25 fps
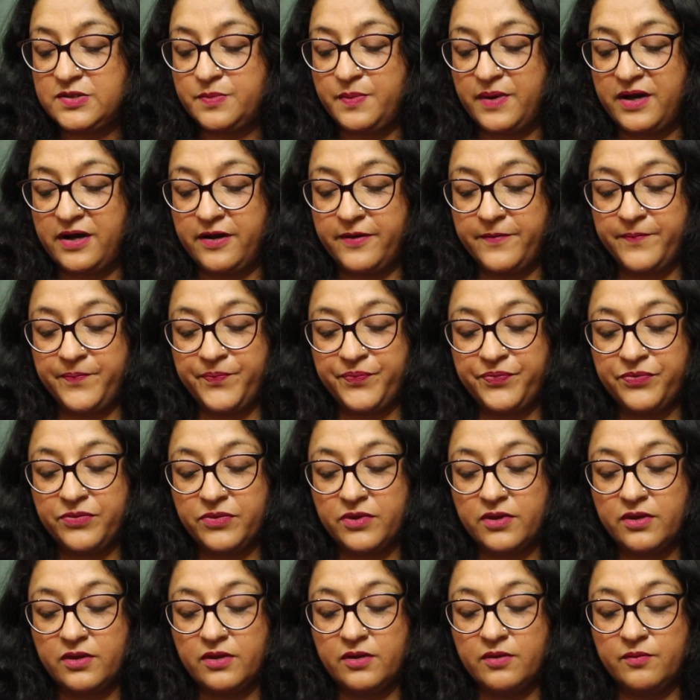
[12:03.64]
Spa.
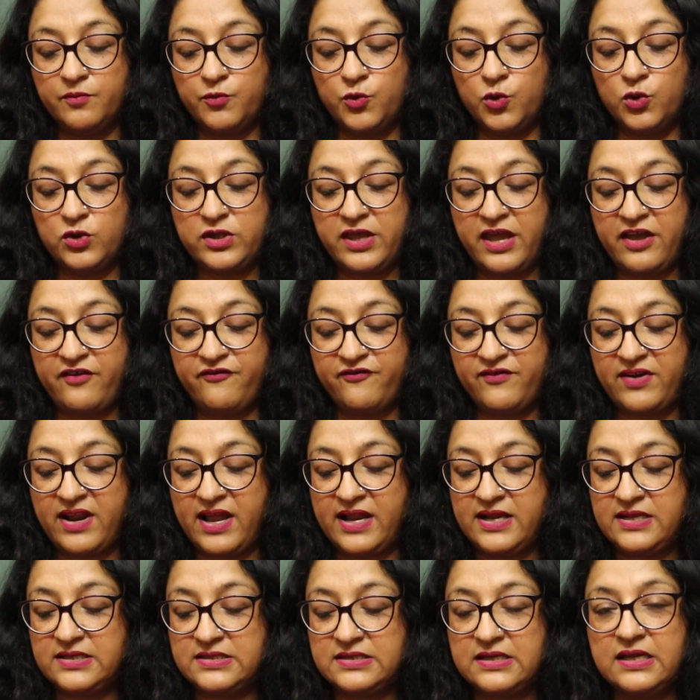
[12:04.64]
Both have
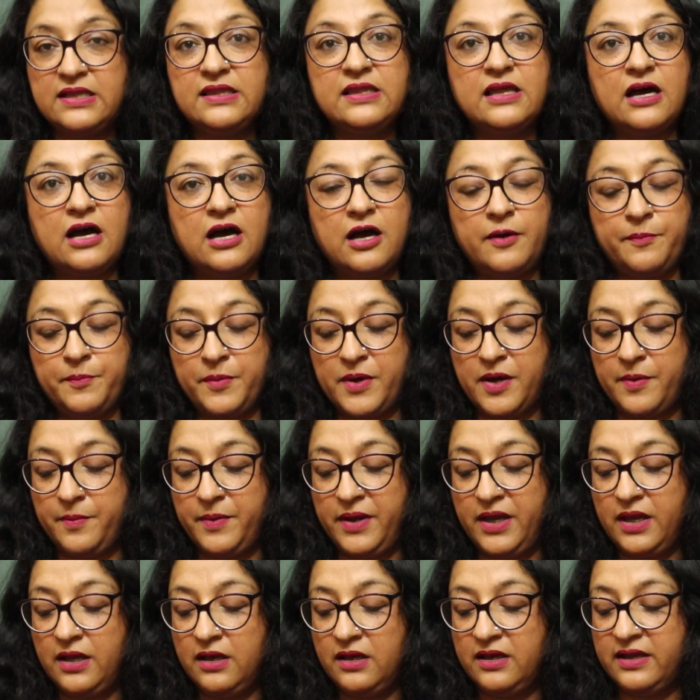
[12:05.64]
clients in the
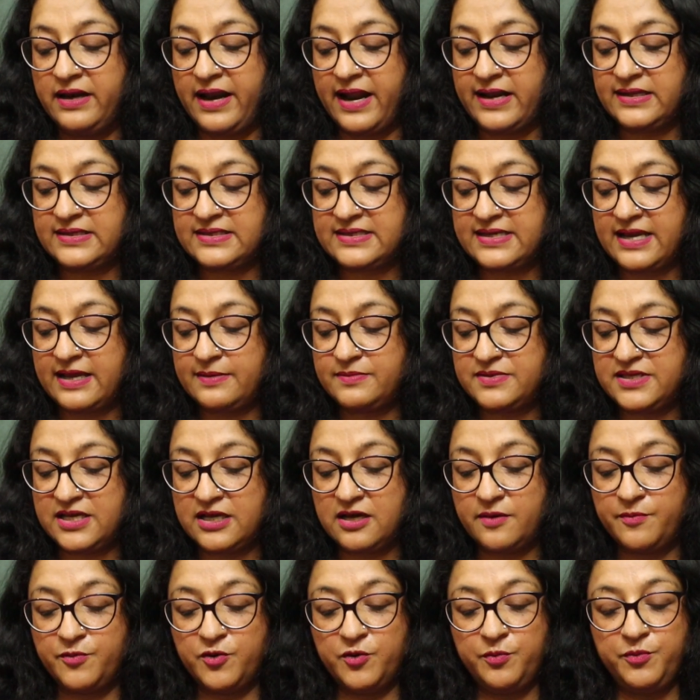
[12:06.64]
upcoming Grand Slam
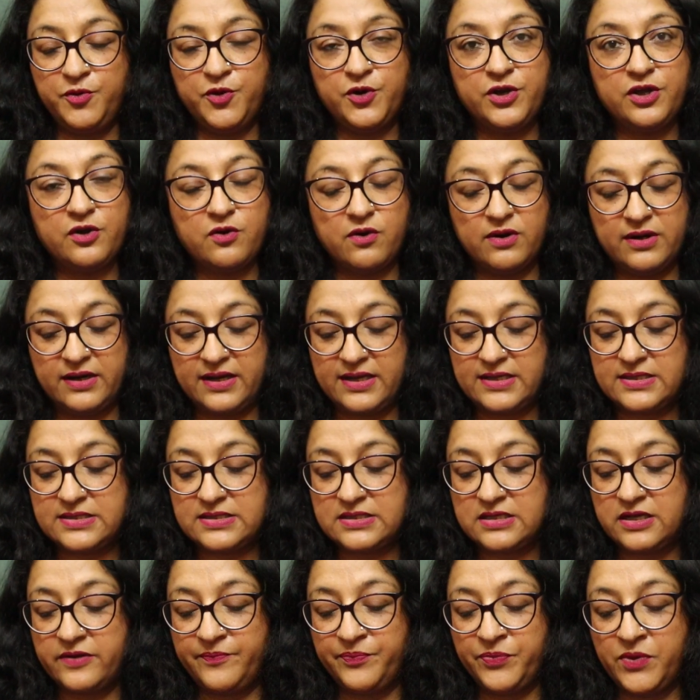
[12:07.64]
Singapore Beauty
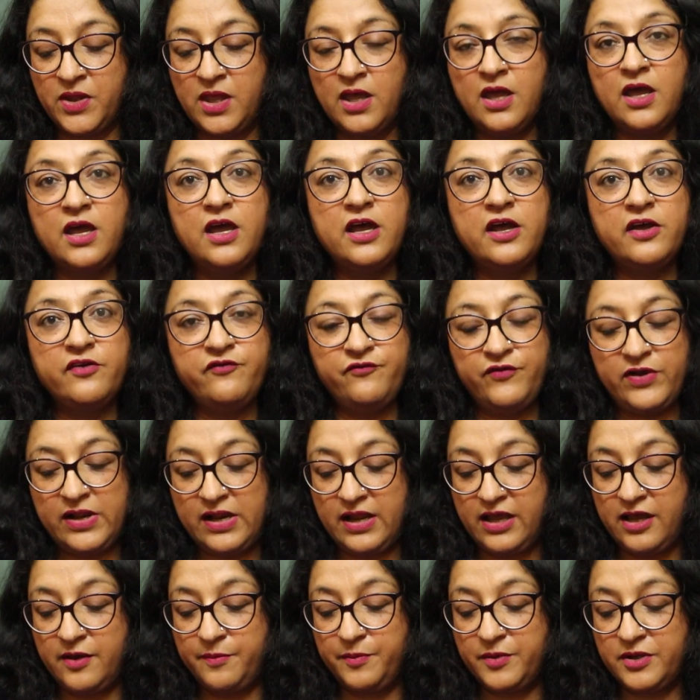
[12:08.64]
Contest.
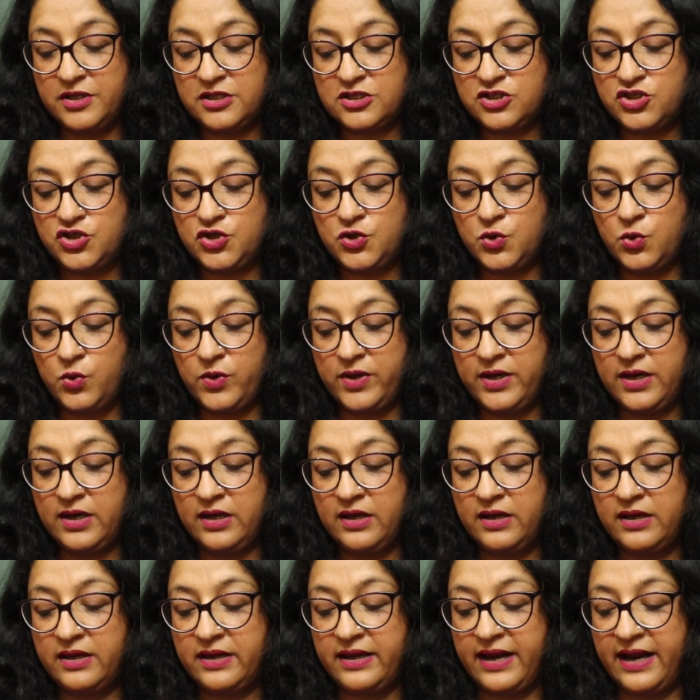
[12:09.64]
Will April's shoe
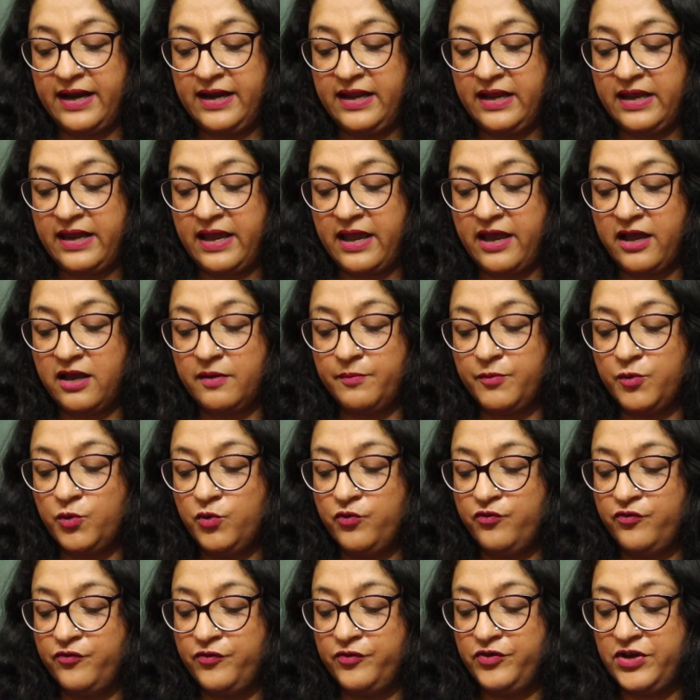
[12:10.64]
in Candy Kang
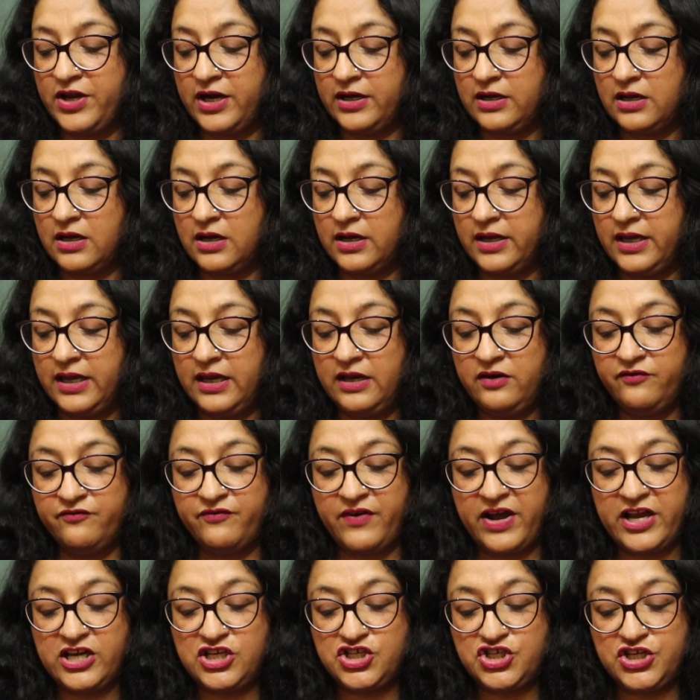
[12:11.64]
prove yet again
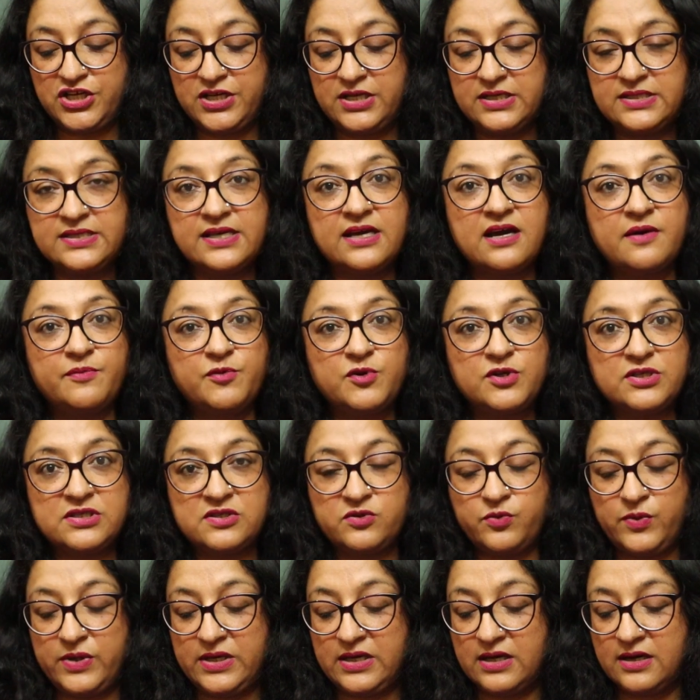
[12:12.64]
why she is Singapore's
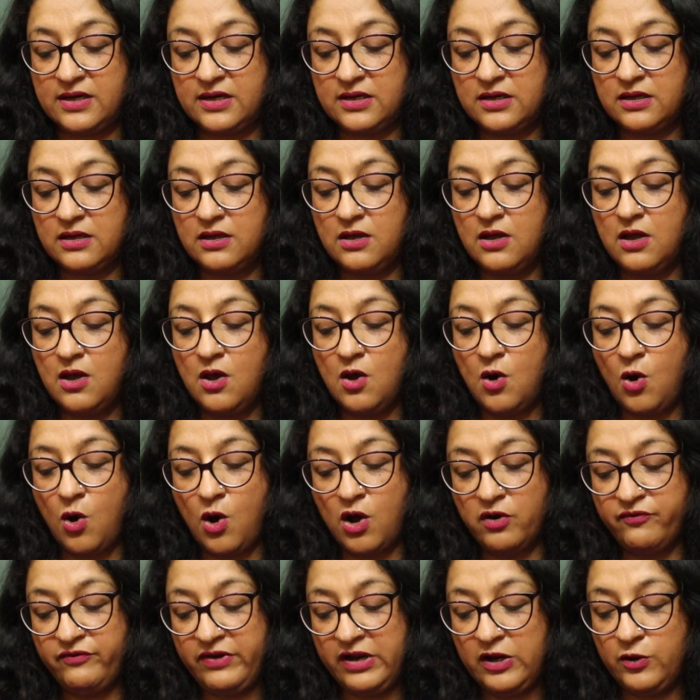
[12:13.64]
sweetheart?
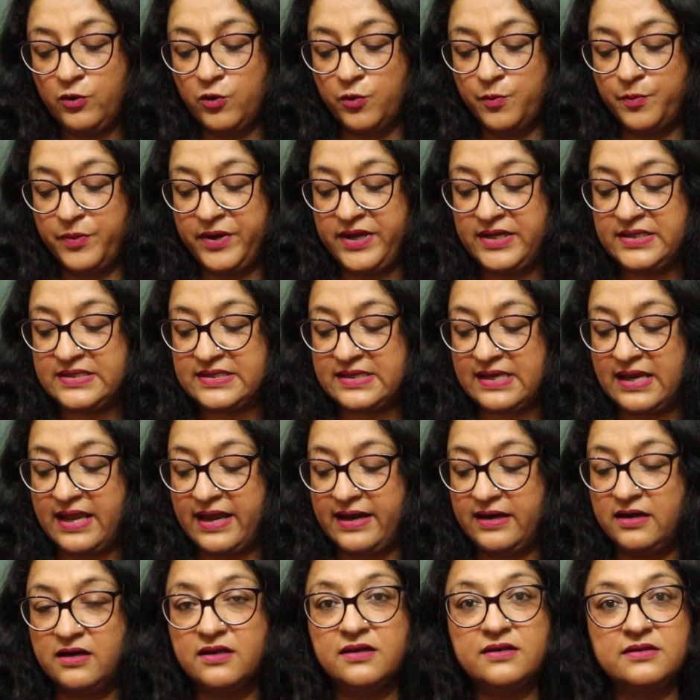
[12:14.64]
Or will Gurpreet's
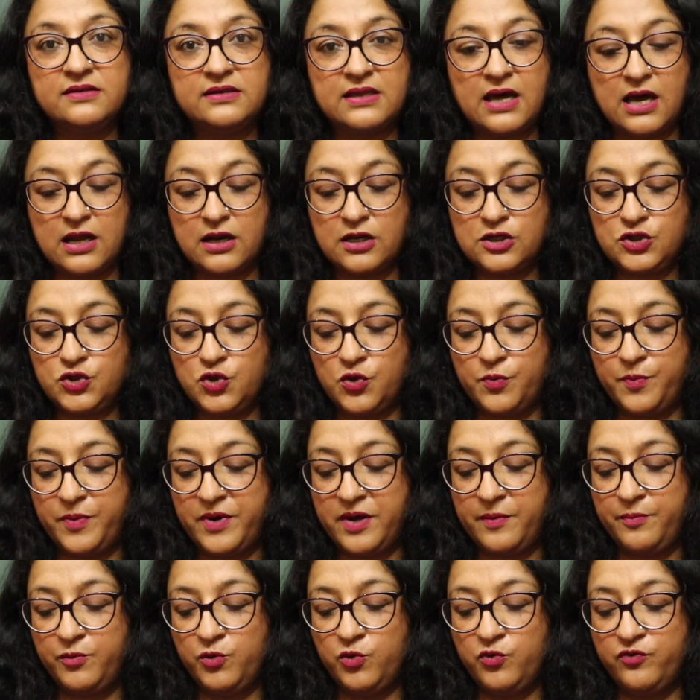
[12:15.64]
client Tara
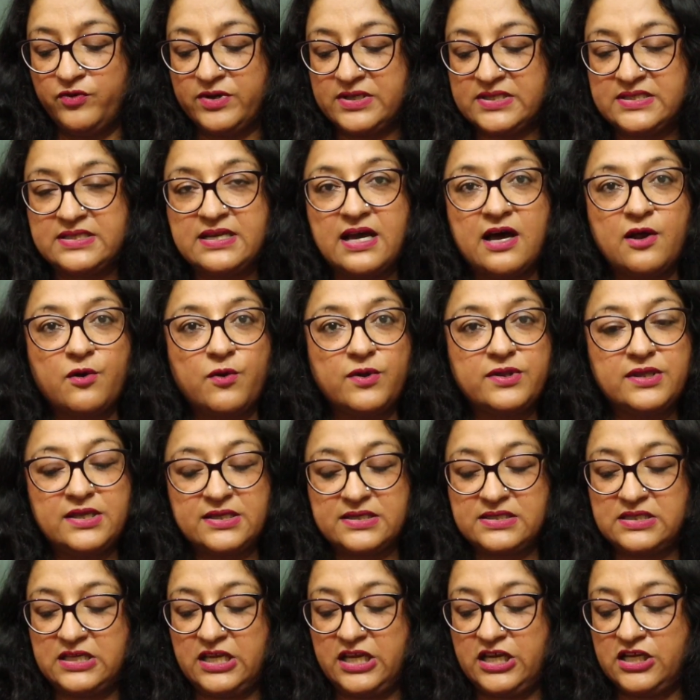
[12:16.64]
Chopra prove a star on the
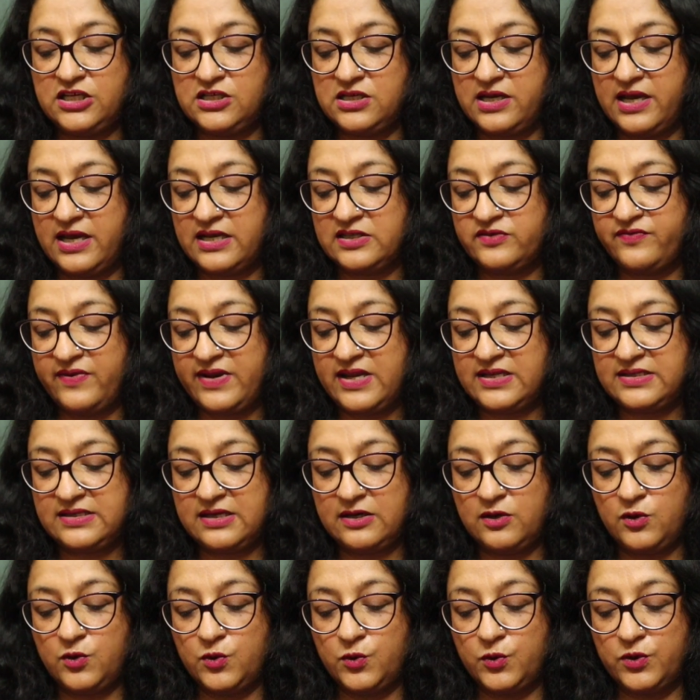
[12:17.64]
stage as well as
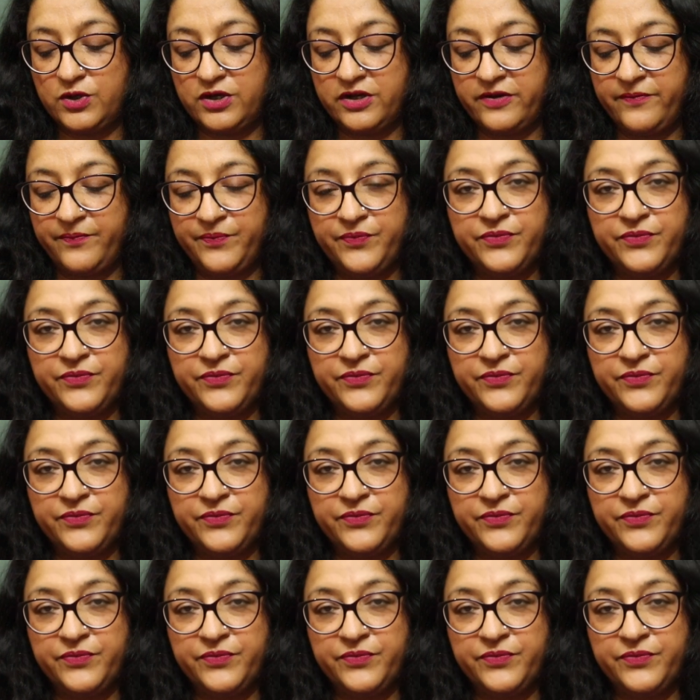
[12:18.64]
in court?